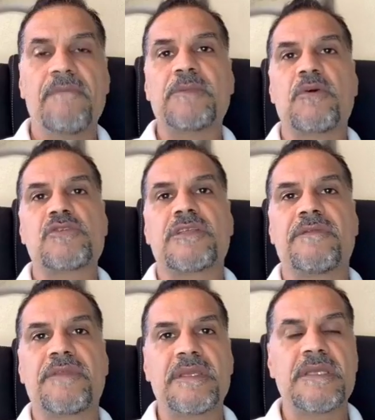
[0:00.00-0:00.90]
With
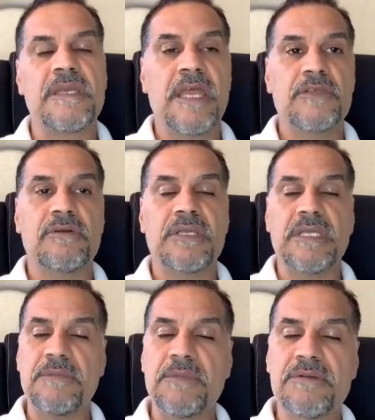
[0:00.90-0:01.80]
positive thinking, your
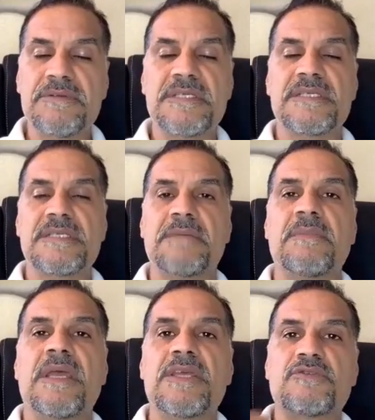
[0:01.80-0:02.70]
immune
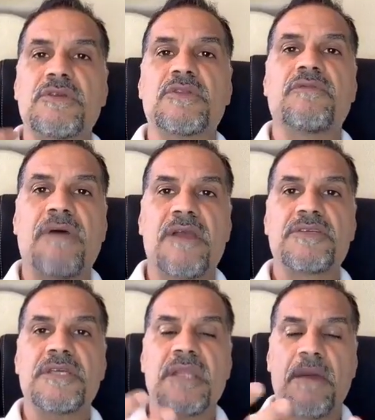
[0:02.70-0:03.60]
system is going to
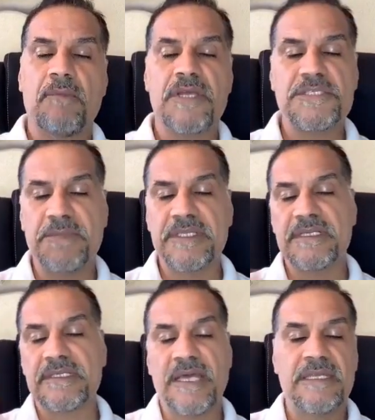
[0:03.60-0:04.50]
function much
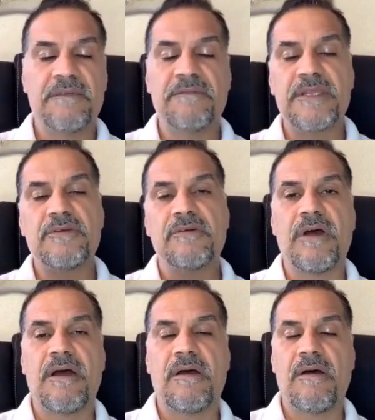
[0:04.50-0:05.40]
better than when you
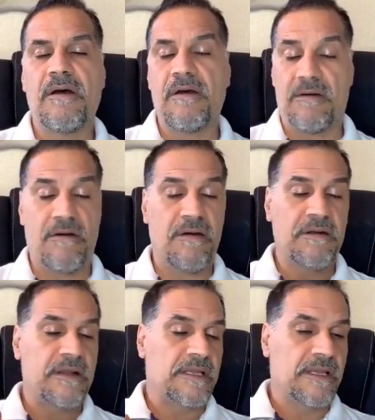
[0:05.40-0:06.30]

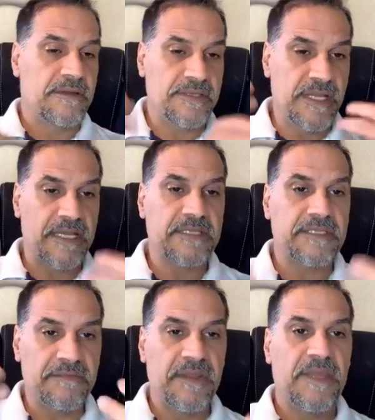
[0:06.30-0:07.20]
are
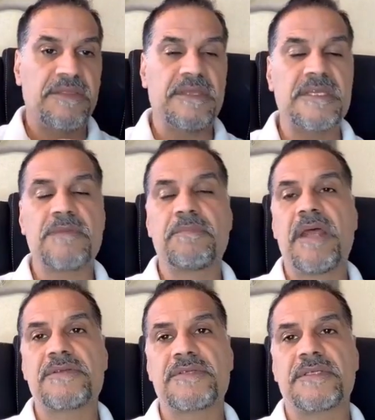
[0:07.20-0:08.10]
negative thinking
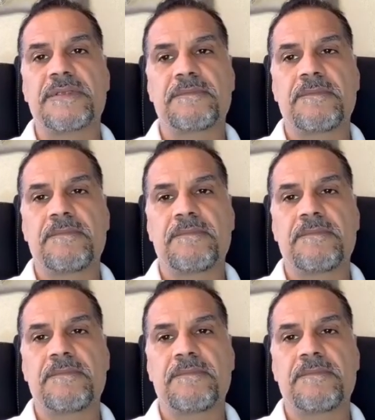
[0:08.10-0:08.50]
person.